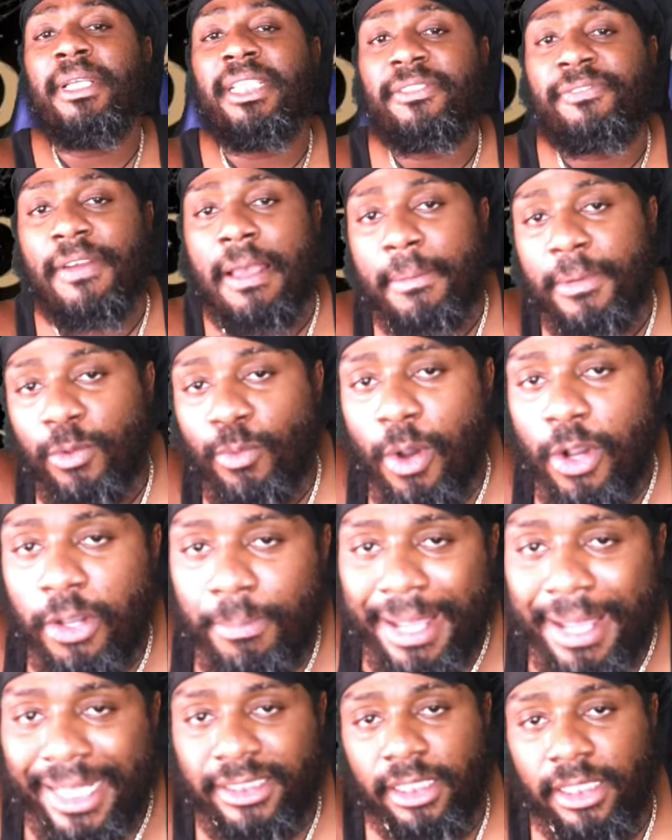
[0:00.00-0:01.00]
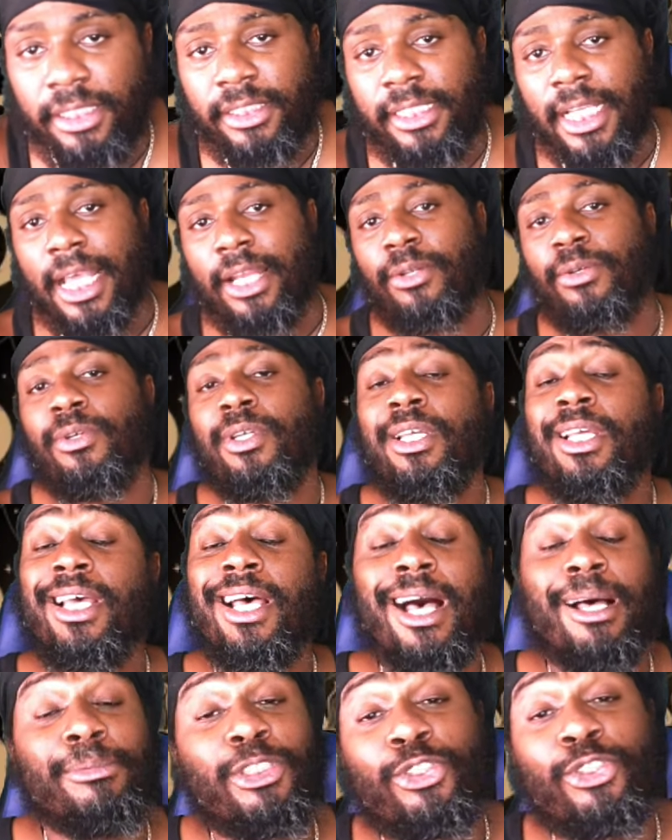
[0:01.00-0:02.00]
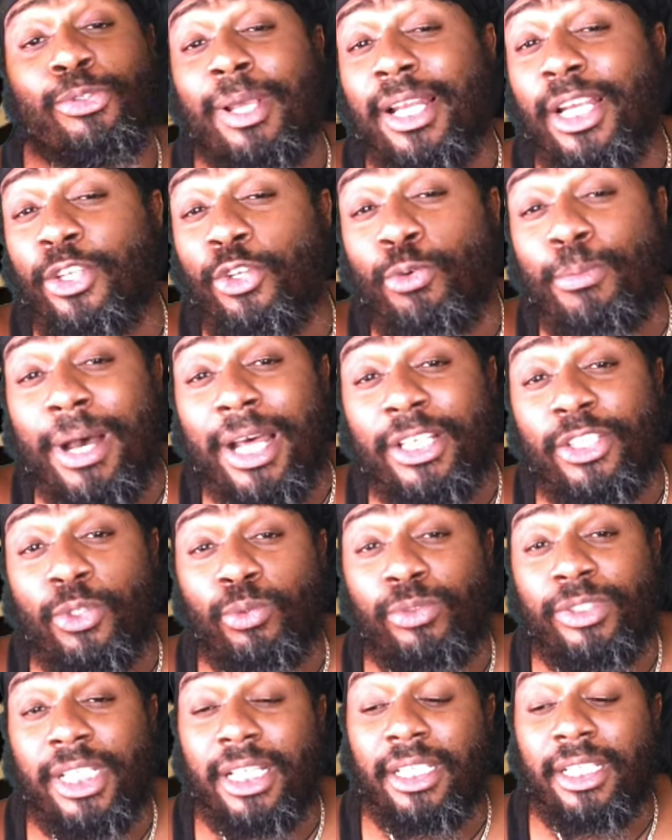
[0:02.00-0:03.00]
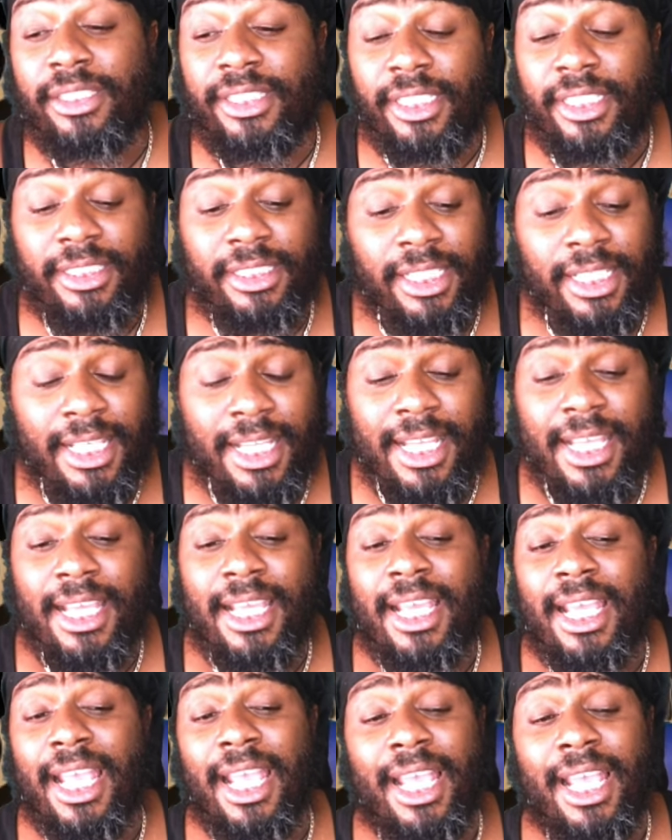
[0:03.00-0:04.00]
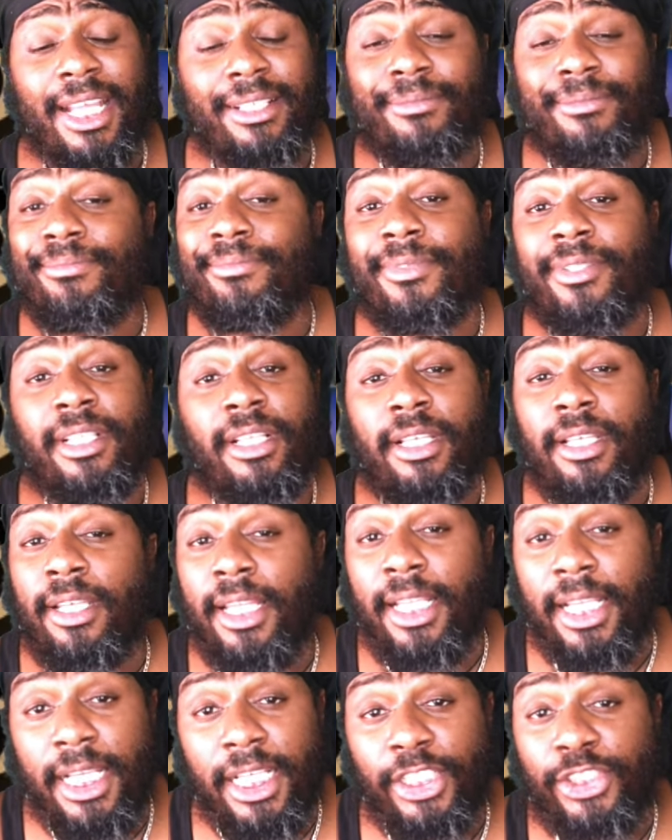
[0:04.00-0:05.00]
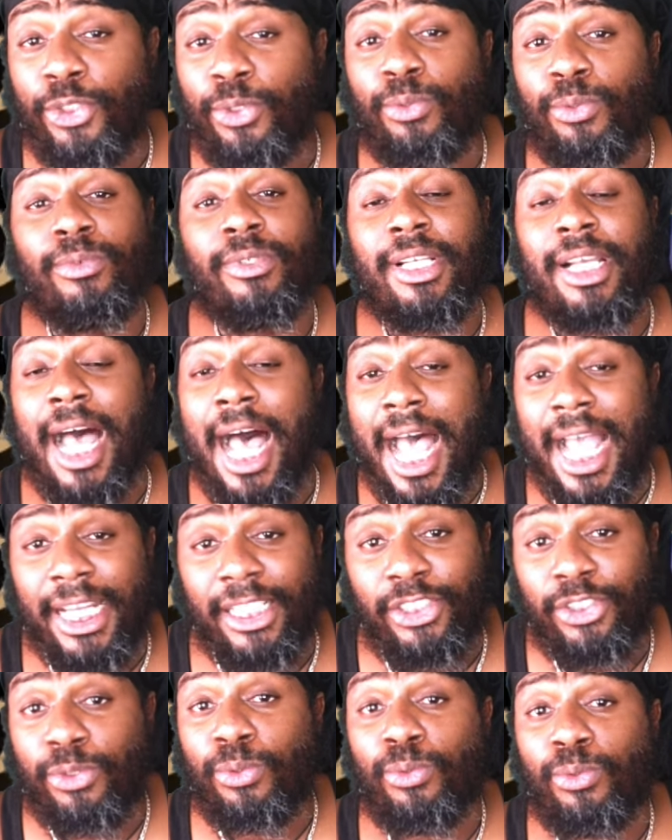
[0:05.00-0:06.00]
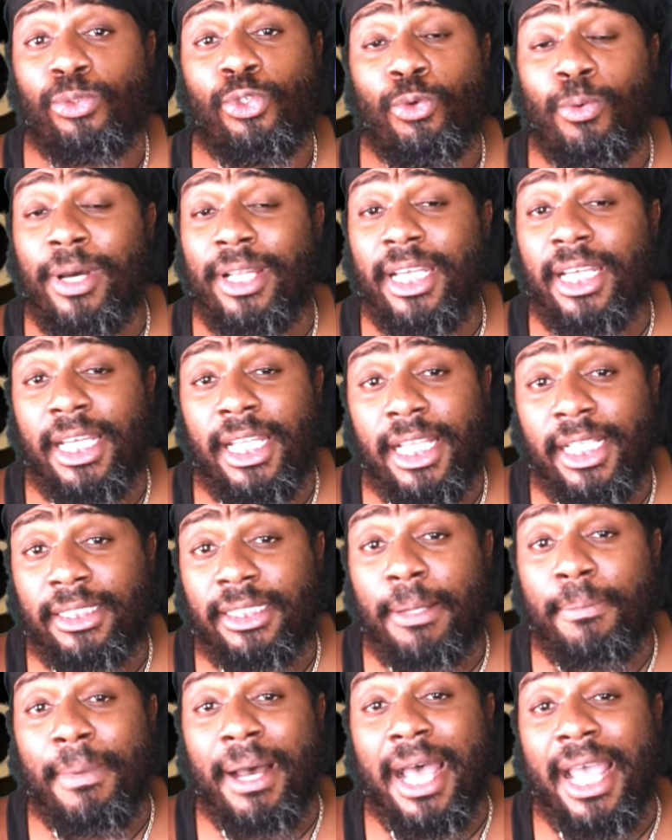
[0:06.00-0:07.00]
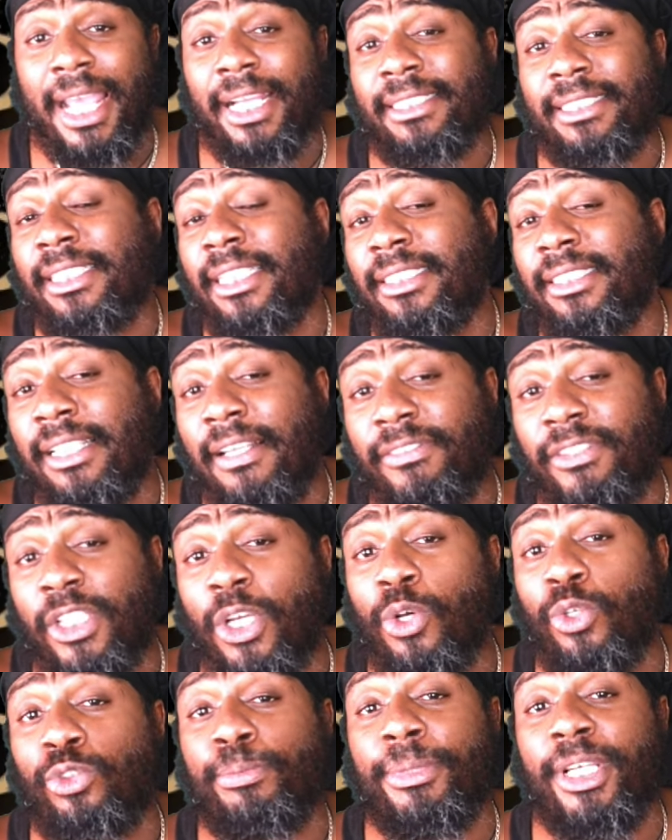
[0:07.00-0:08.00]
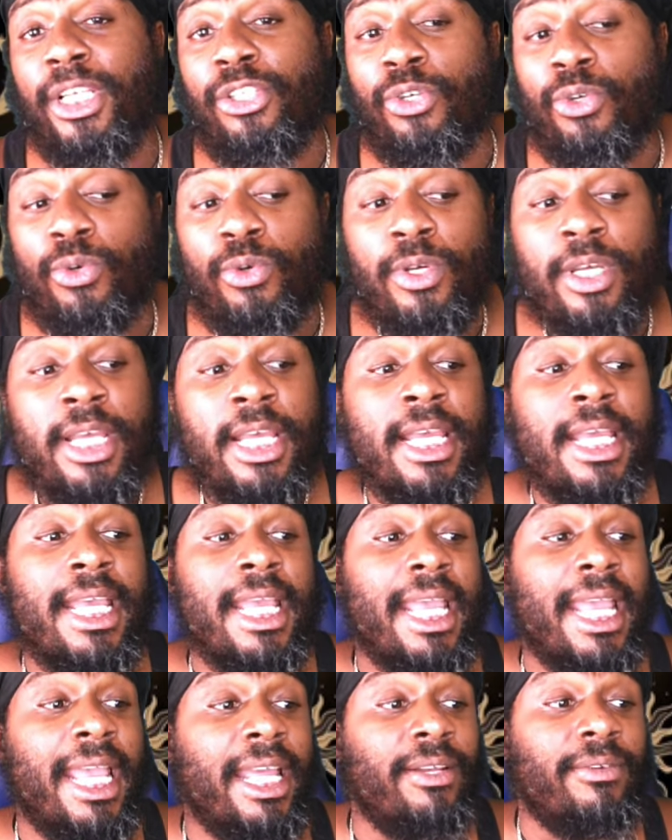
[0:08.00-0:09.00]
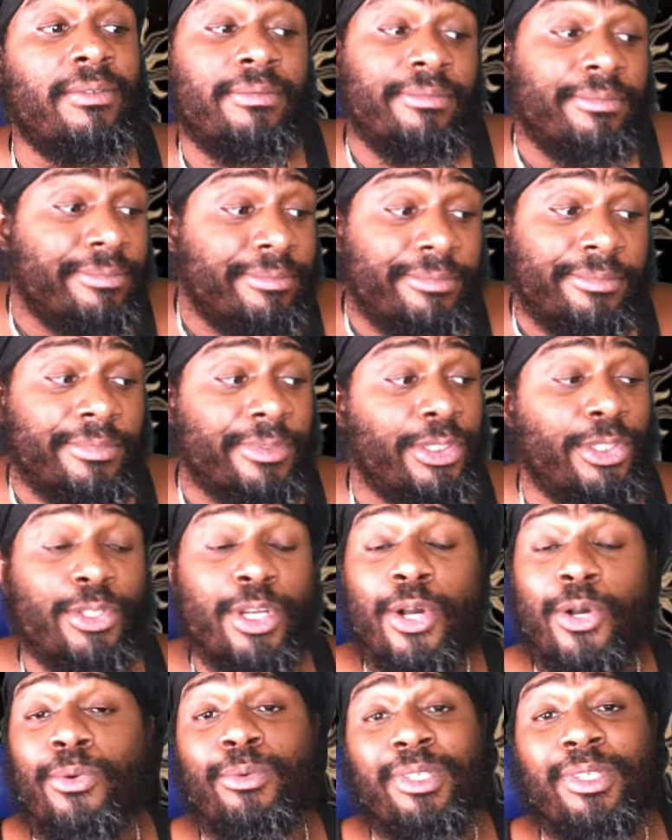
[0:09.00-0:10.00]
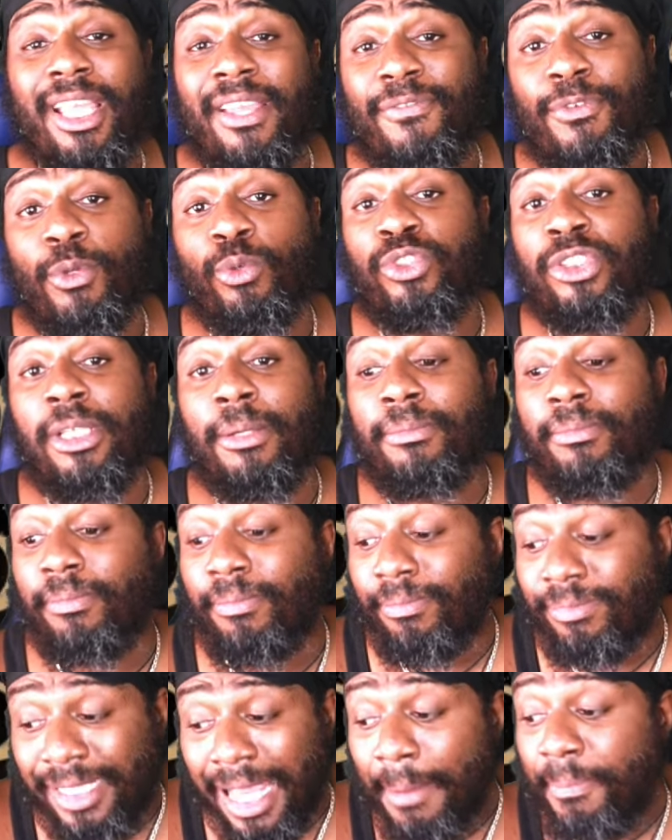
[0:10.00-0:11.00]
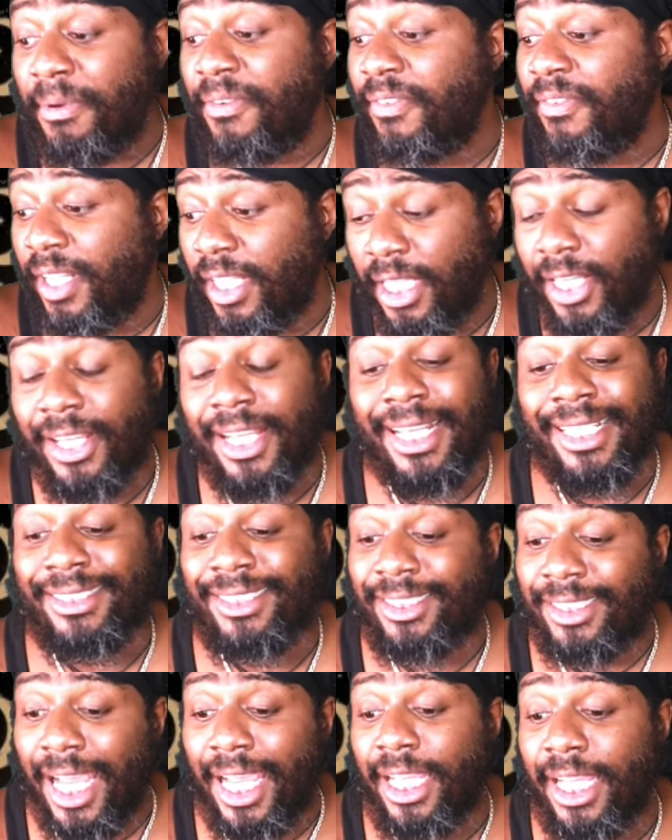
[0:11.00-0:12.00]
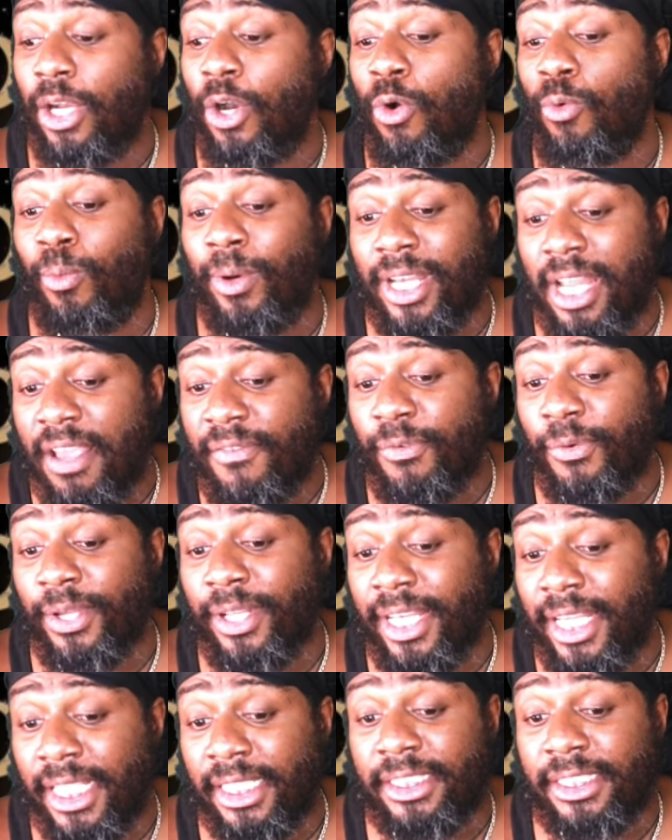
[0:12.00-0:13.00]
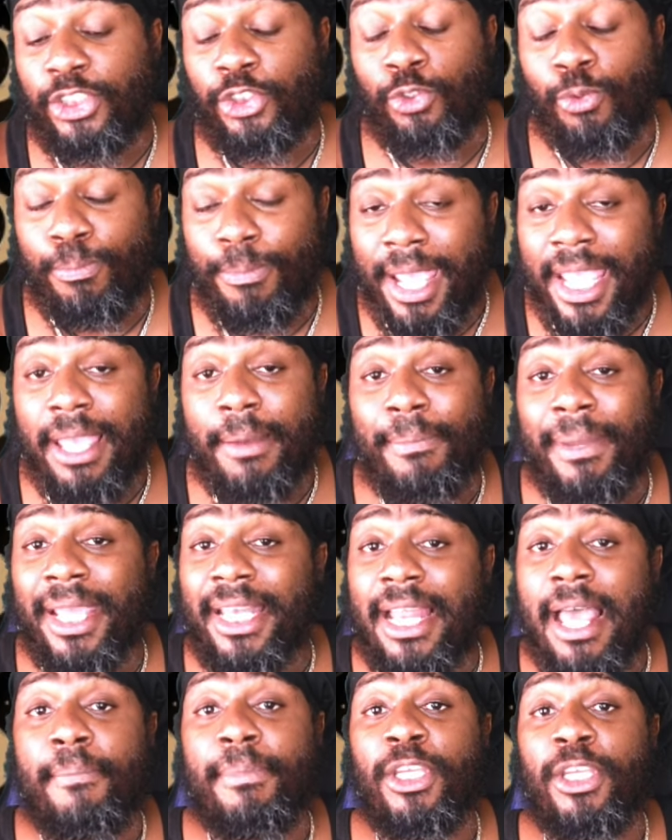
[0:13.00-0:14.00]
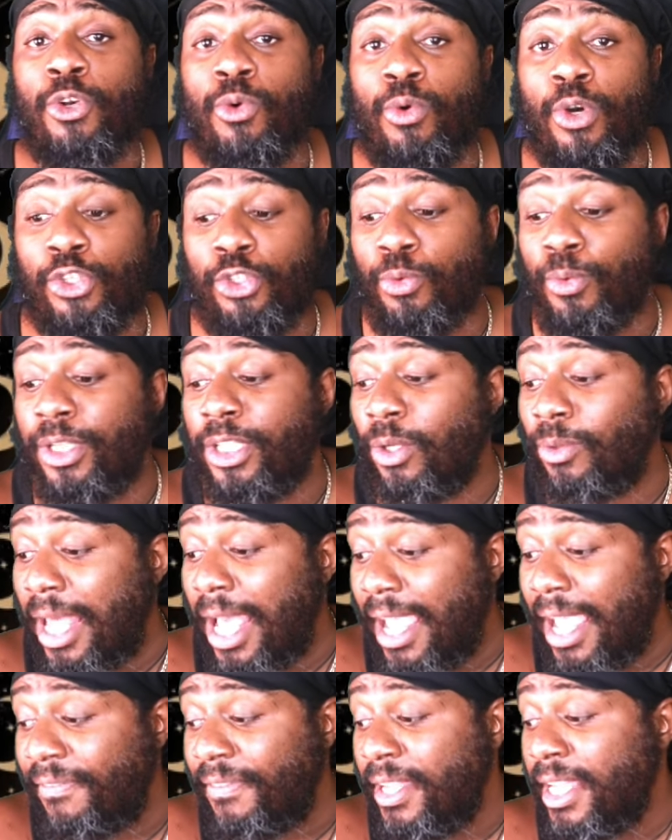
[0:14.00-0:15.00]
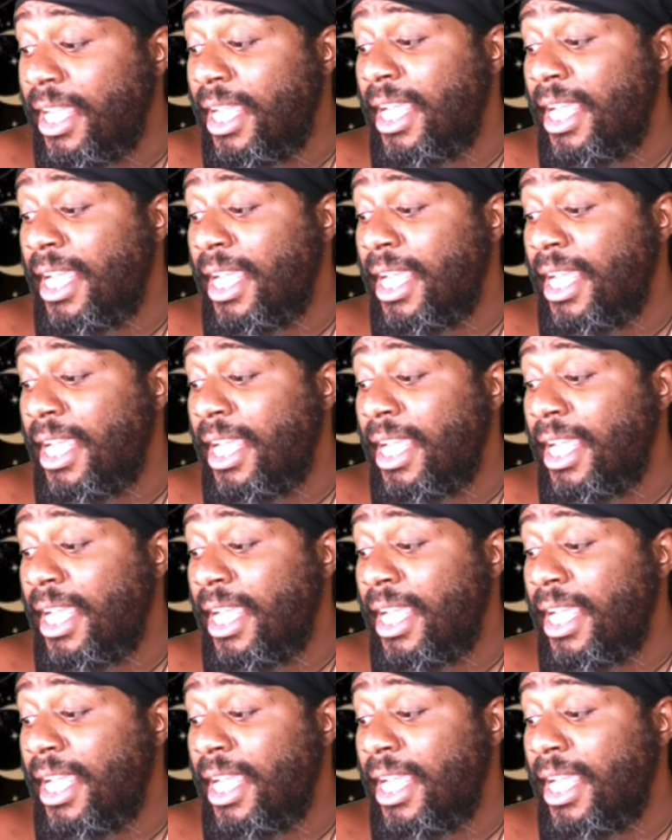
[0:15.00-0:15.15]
Peace, family. Welcome back to the channel. I'm just trying to do my due diligence and lead you, guide you, do what it is that my ancestors have told me to do, and, you know, give you some type of clear insight on whatever it is that you may or may not be going through in your life,